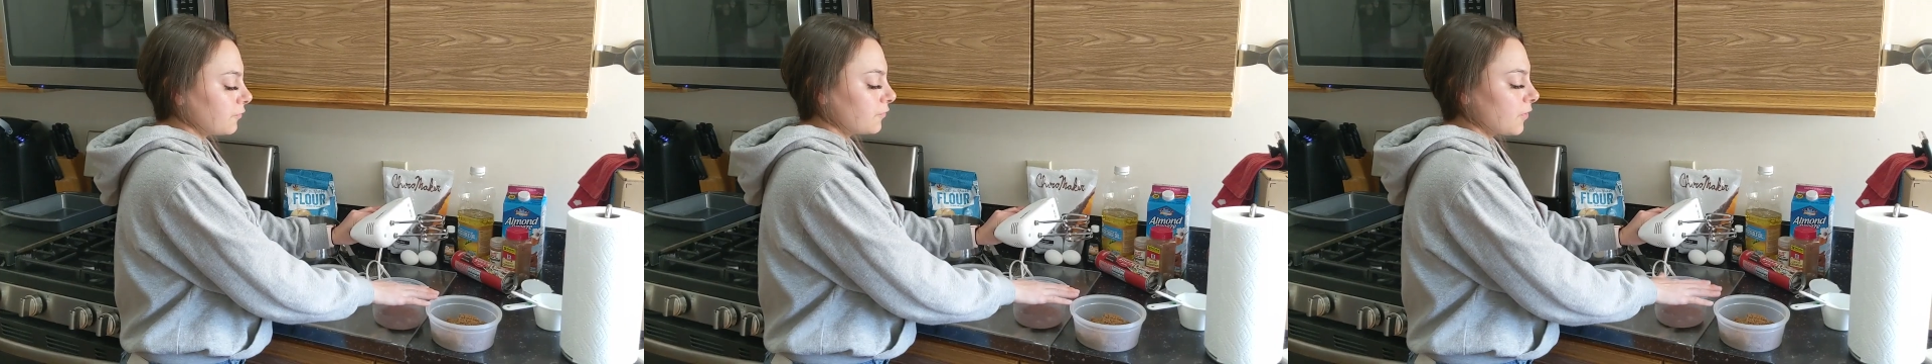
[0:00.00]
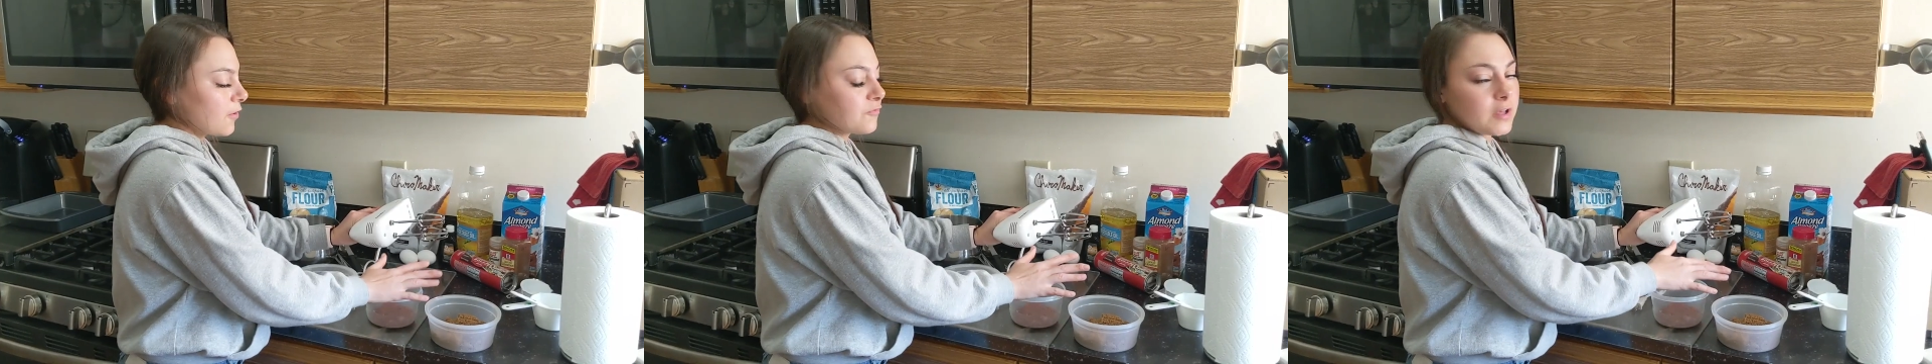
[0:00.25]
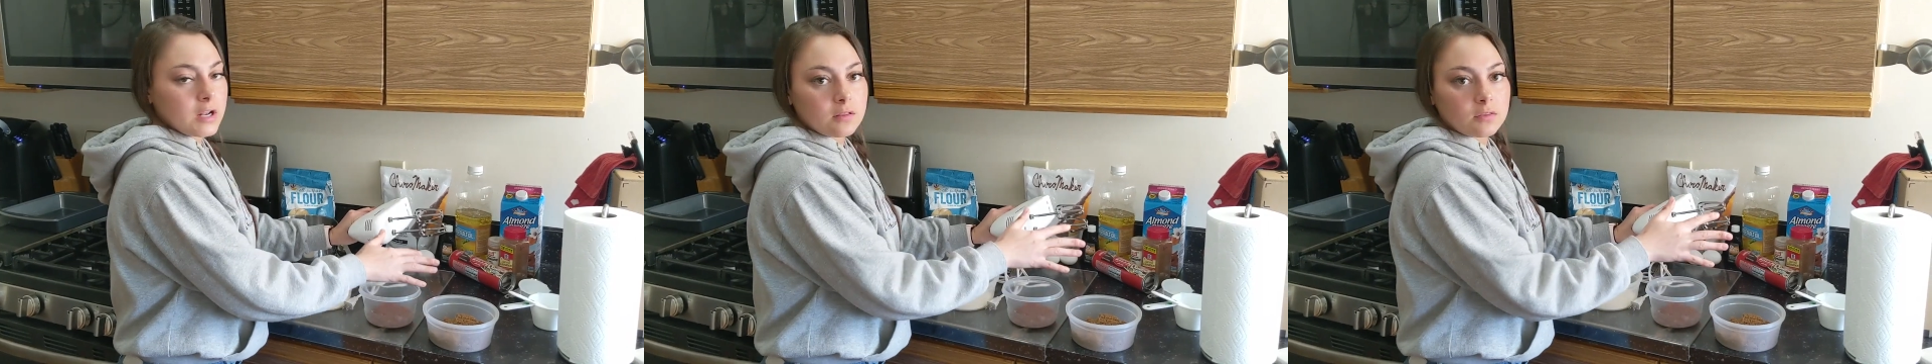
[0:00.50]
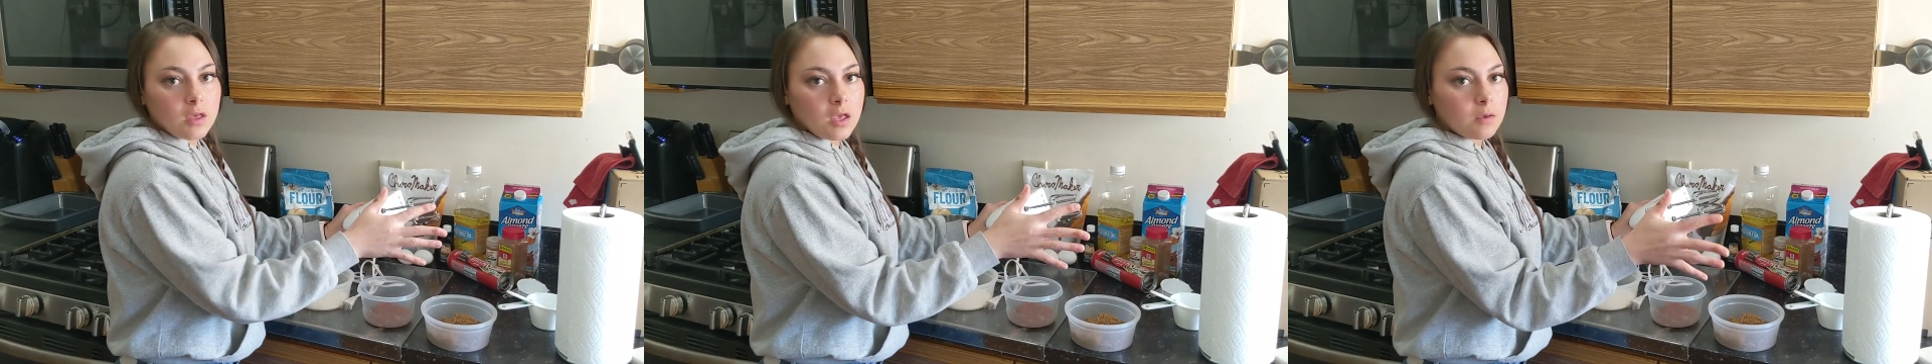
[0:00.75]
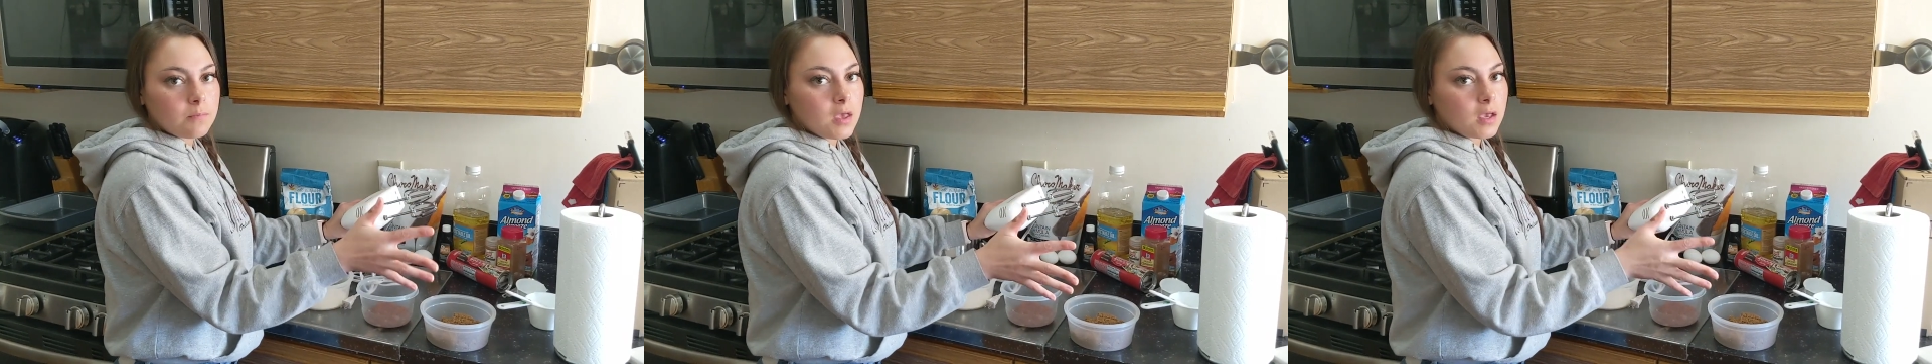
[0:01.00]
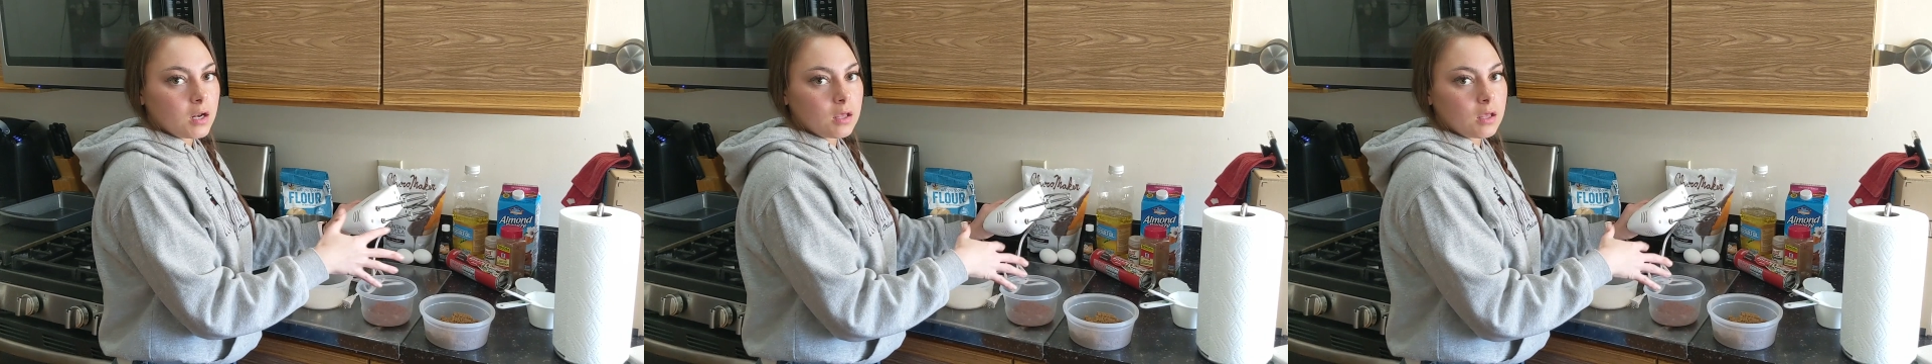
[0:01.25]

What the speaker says: fluff anything, make